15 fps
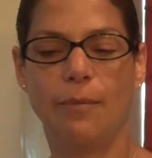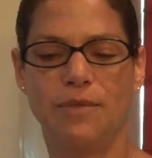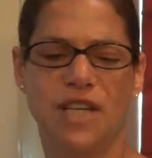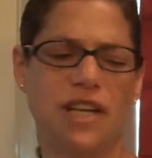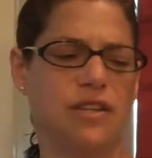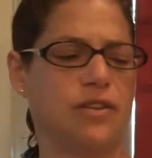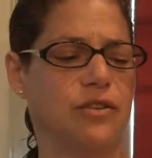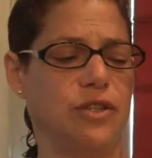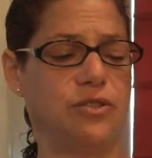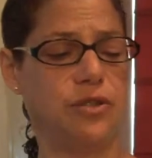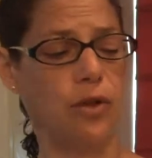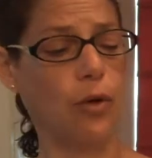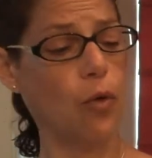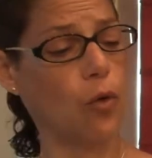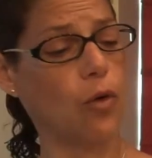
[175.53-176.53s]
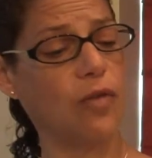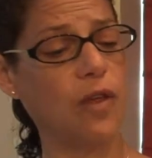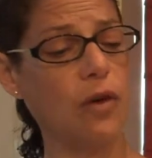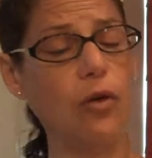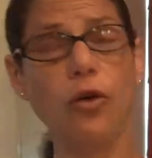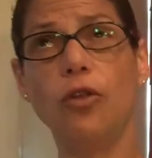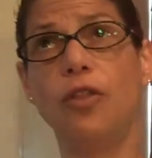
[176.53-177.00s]
technically to the core of
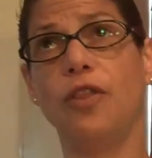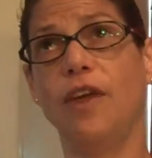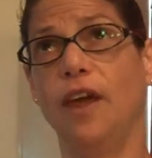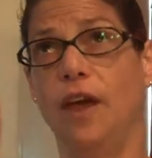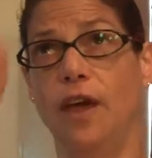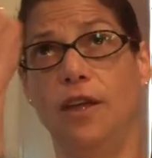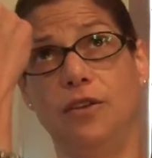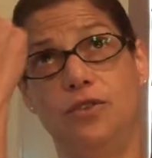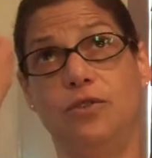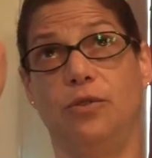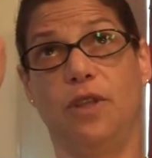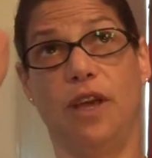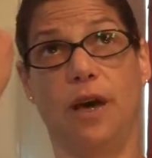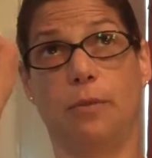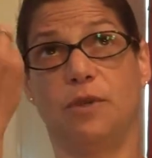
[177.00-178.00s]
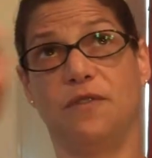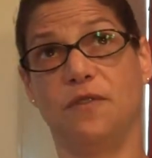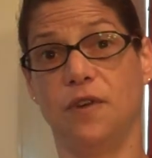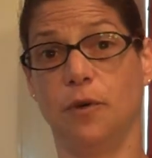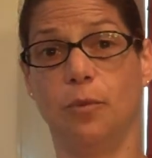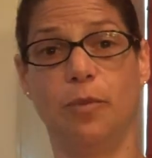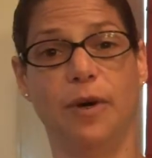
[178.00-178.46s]
the earth and to the
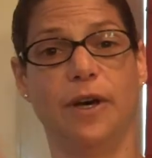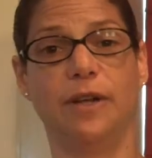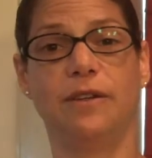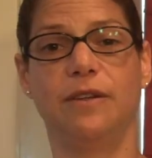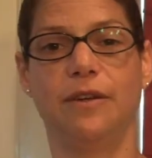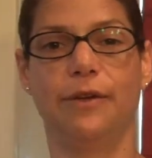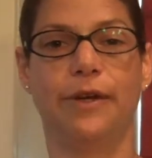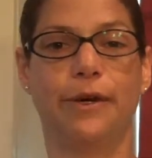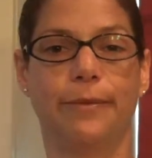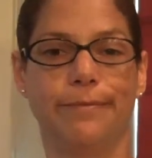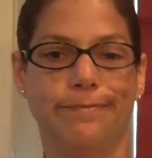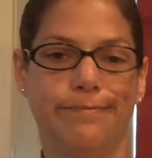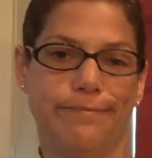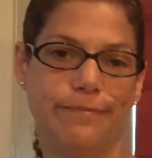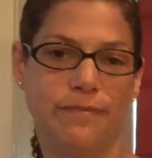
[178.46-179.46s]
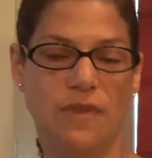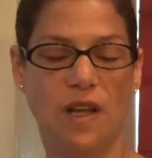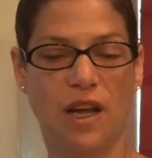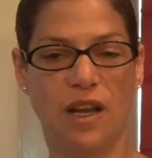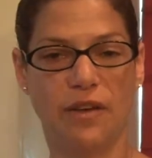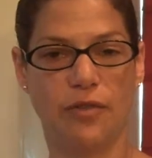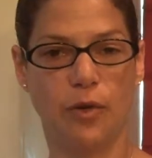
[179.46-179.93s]
atmosphere, but
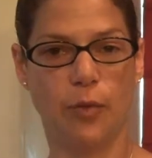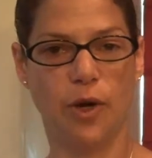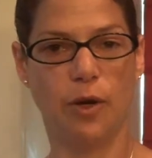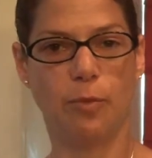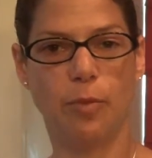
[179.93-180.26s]
not everywhere.